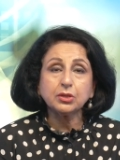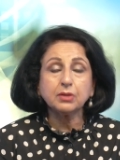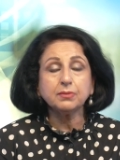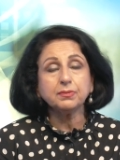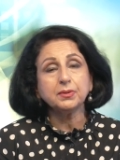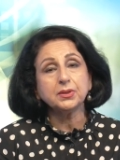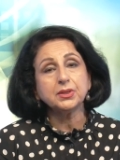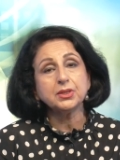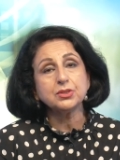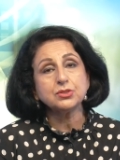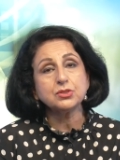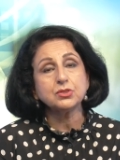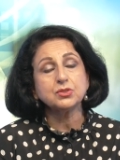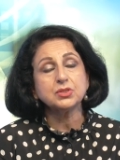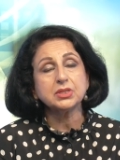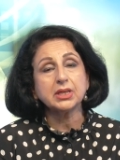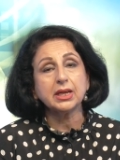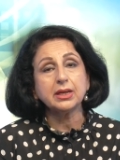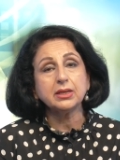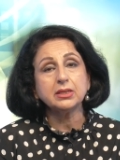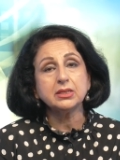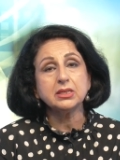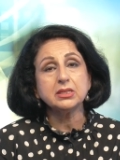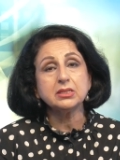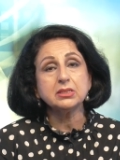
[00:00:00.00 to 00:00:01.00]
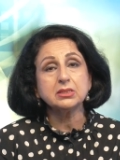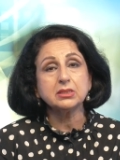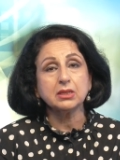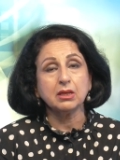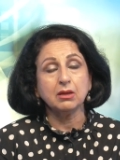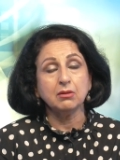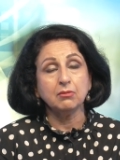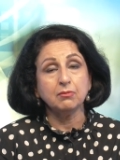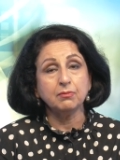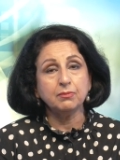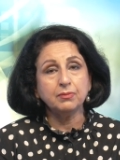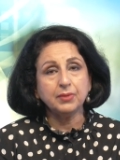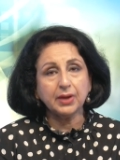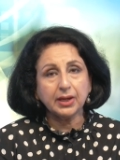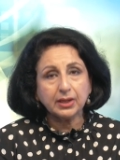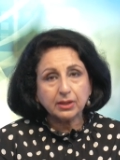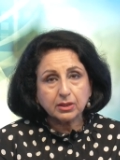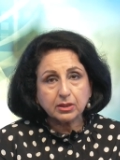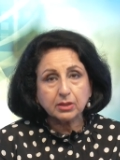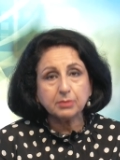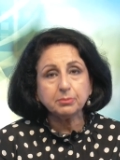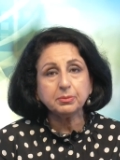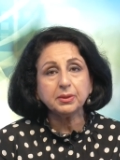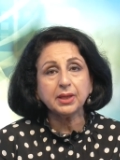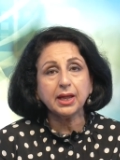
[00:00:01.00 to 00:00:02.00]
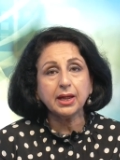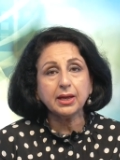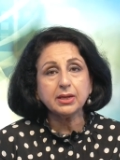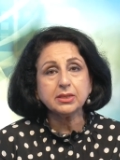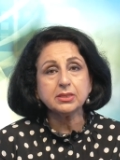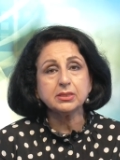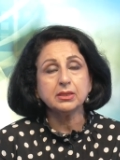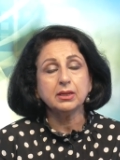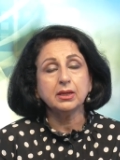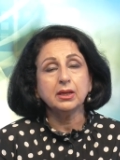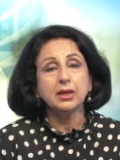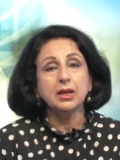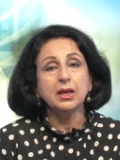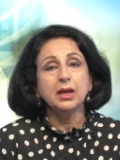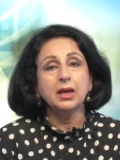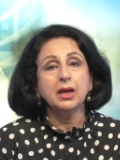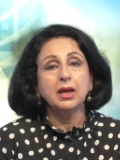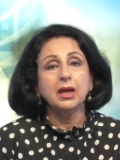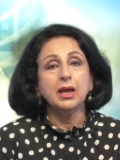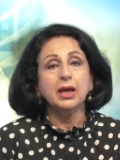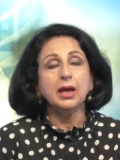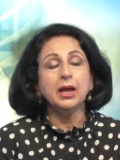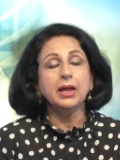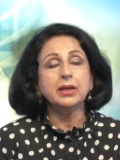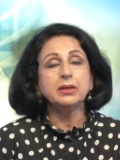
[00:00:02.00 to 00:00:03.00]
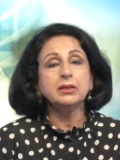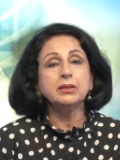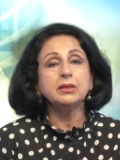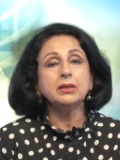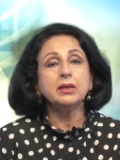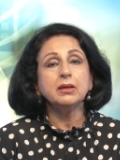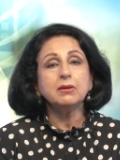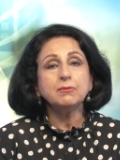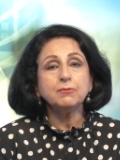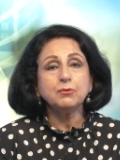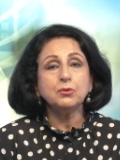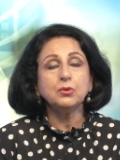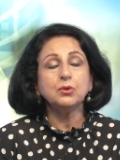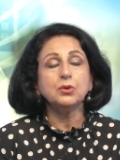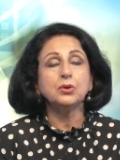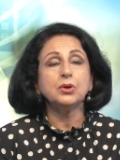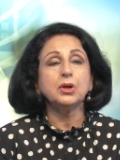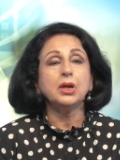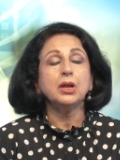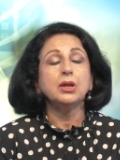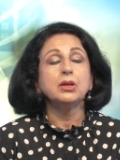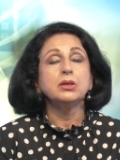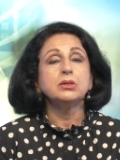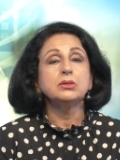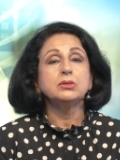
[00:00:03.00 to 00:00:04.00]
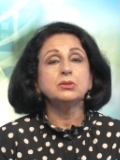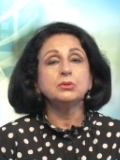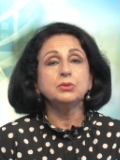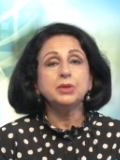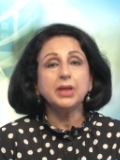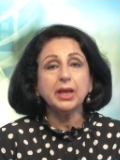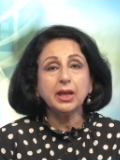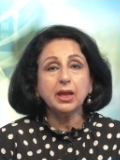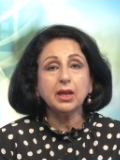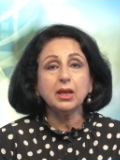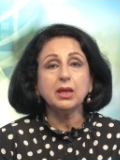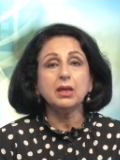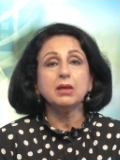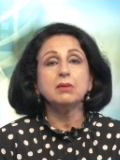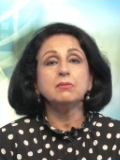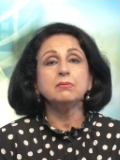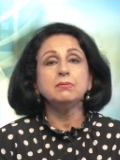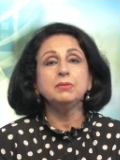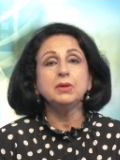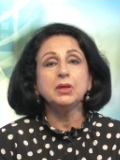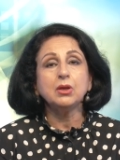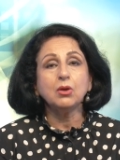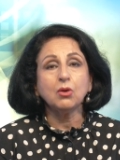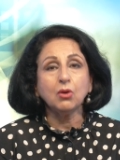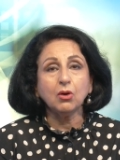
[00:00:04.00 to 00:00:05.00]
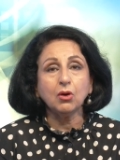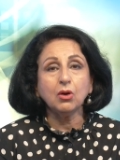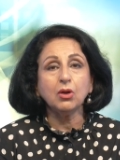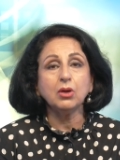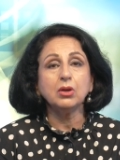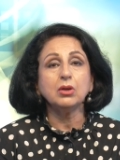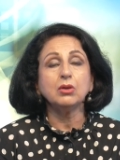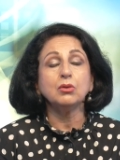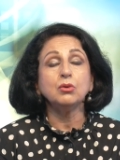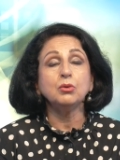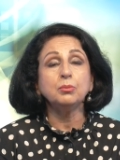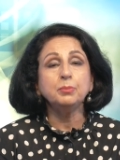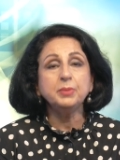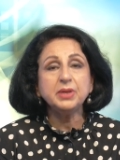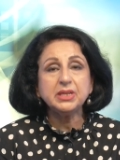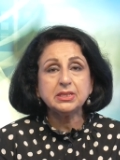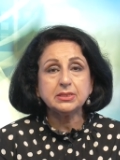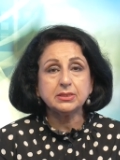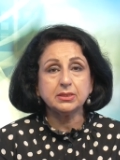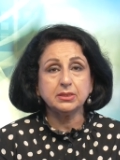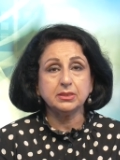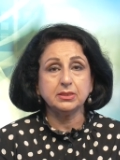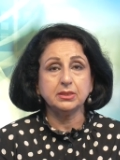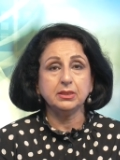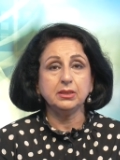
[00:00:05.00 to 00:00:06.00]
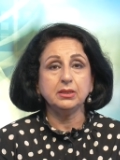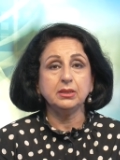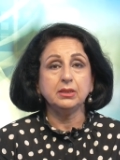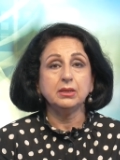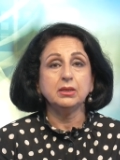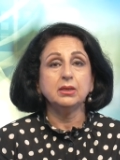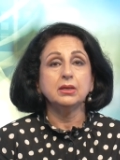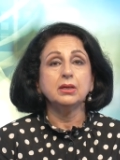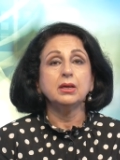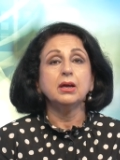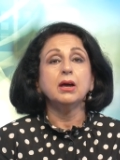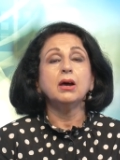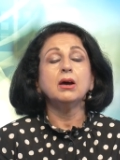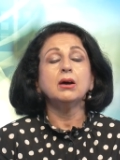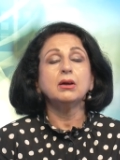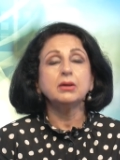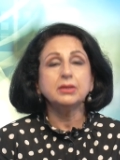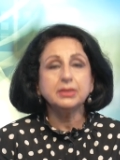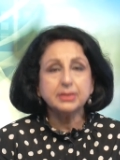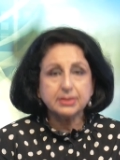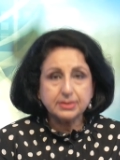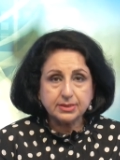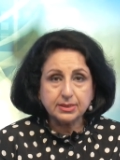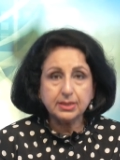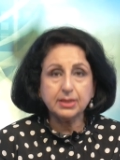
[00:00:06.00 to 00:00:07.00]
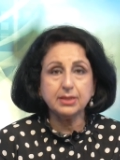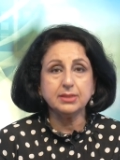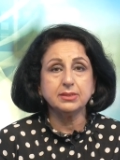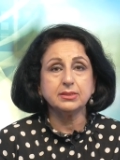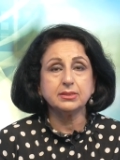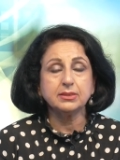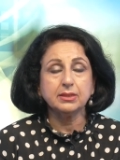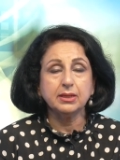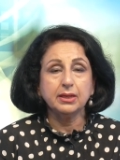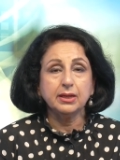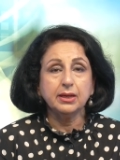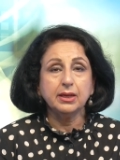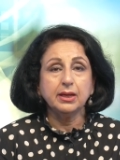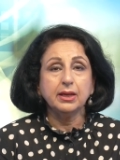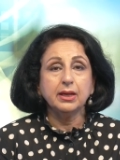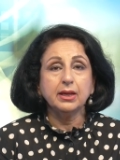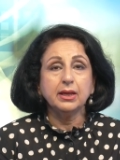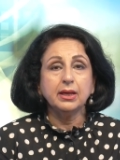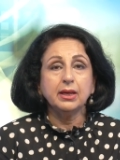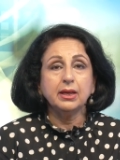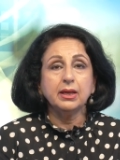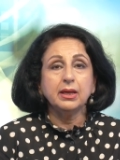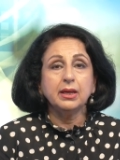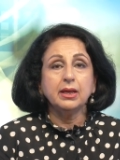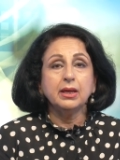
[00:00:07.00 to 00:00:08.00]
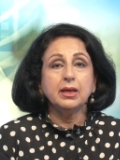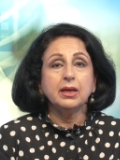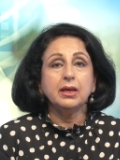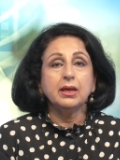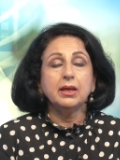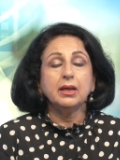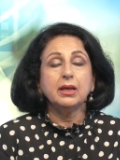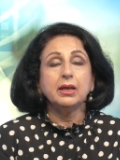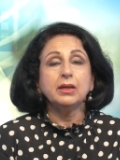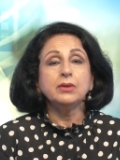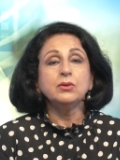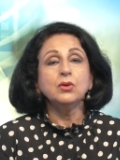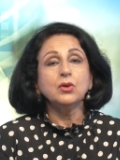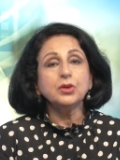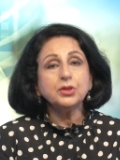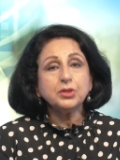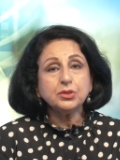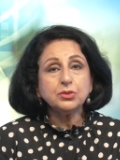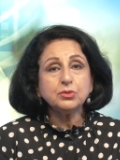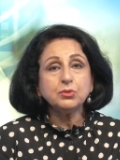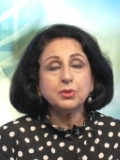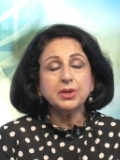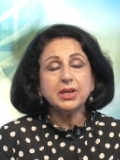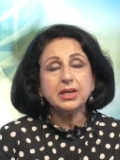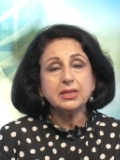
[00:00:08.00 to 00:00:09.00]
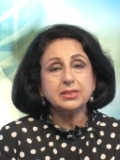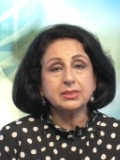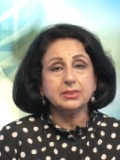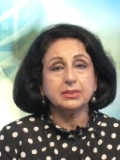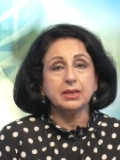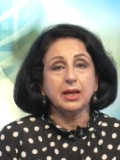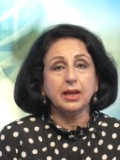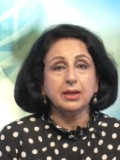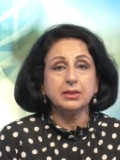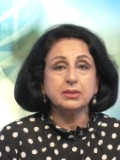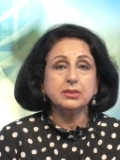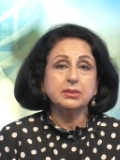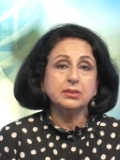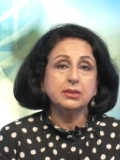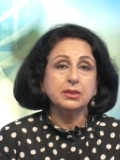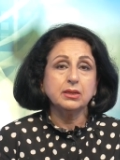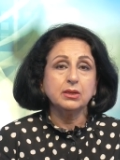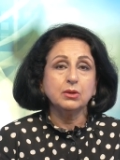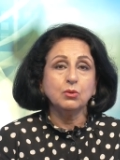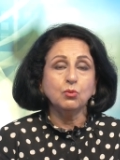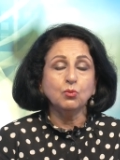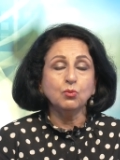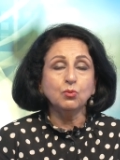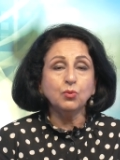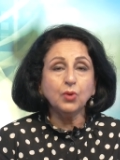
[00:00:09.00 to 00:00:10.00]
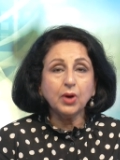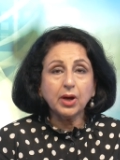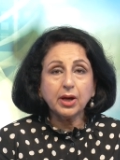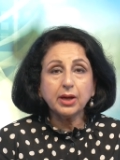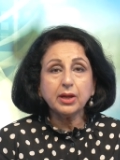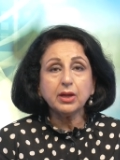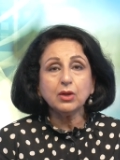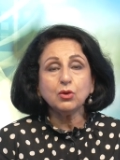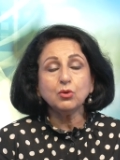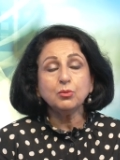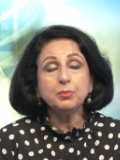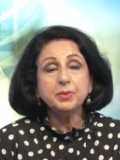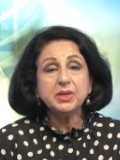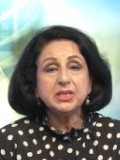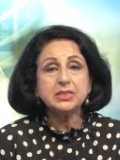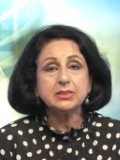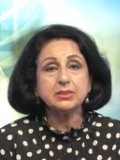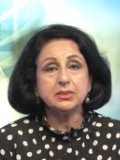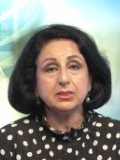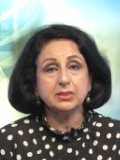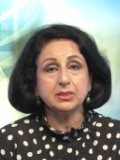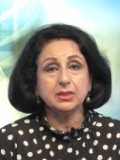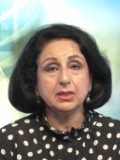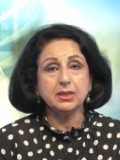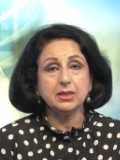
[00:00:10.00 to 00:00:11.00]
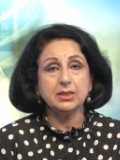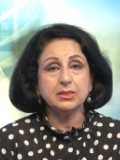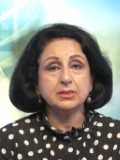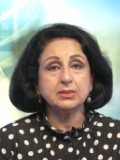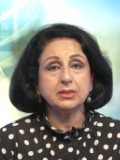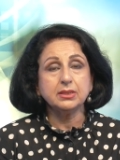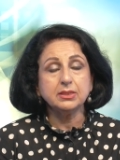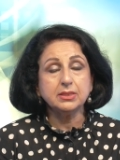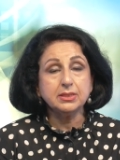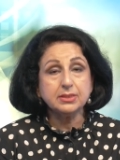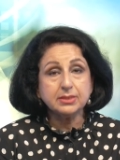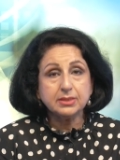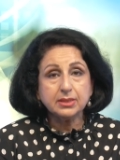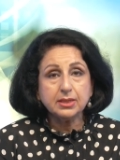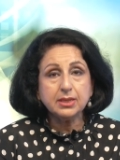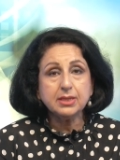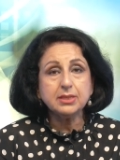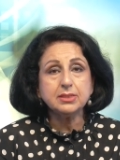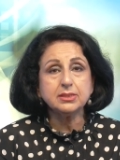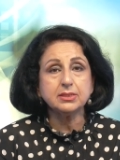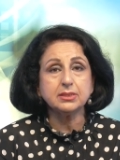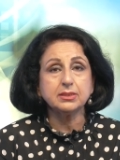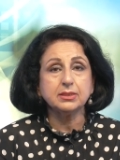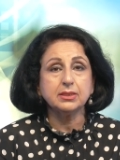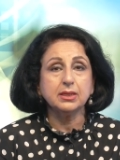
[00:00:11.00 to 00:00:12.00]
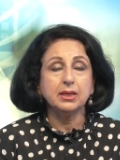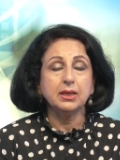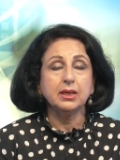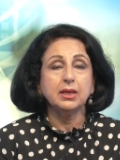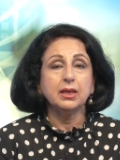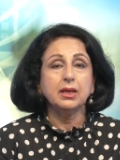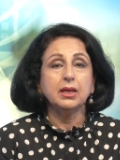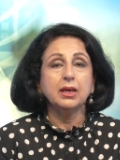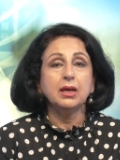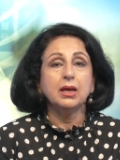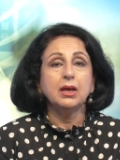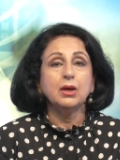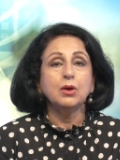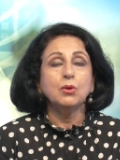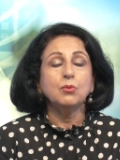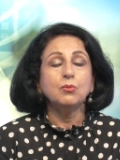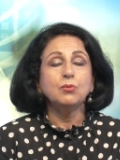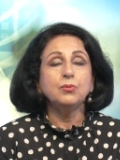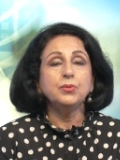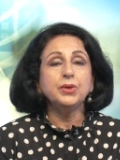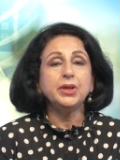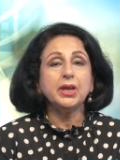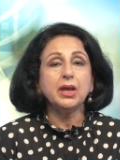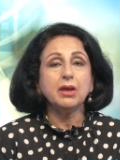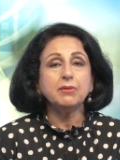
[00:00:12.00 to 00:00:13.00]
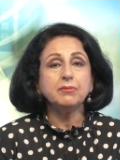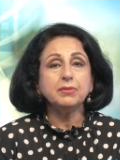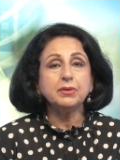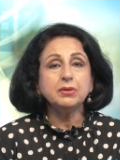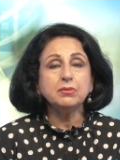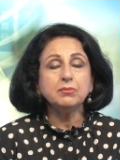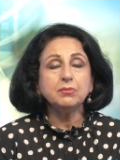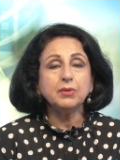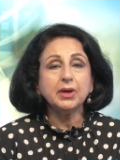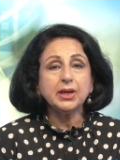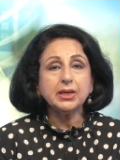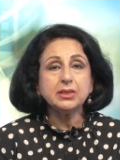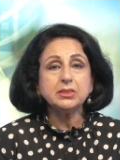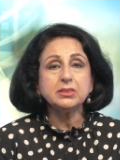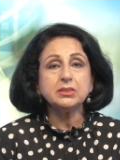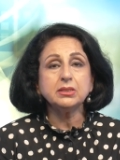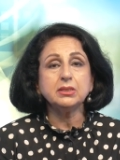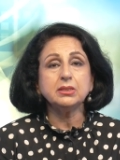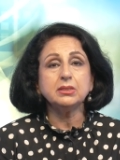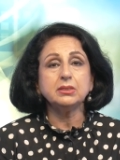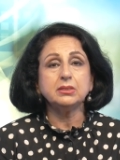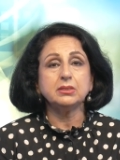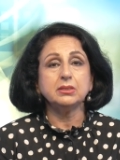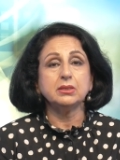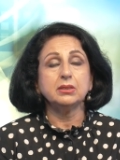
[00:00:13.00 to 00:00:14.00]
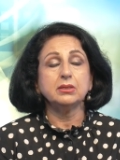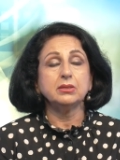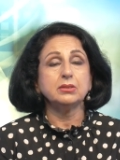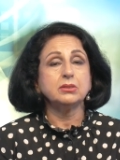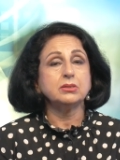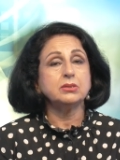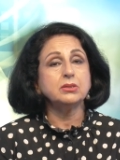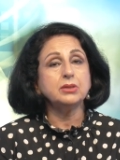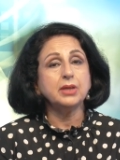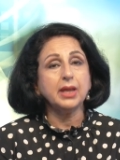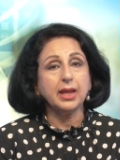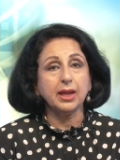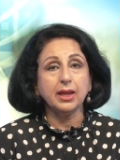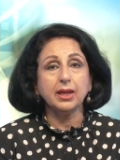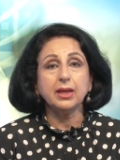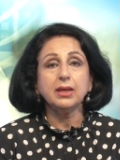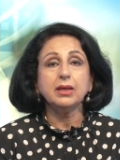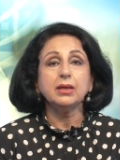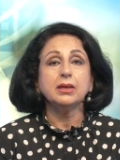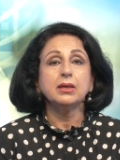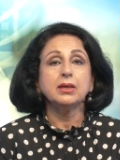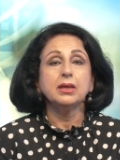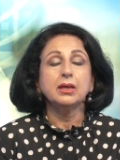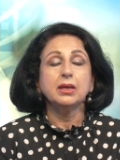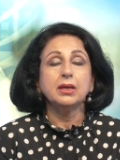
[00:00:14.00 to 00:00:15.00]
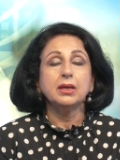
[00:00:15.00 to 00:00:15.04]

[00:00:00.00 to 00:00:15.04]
of other societies welcome that, and therefore today we call obesity a disease. In order to understand why obesity is a disease, we have invited today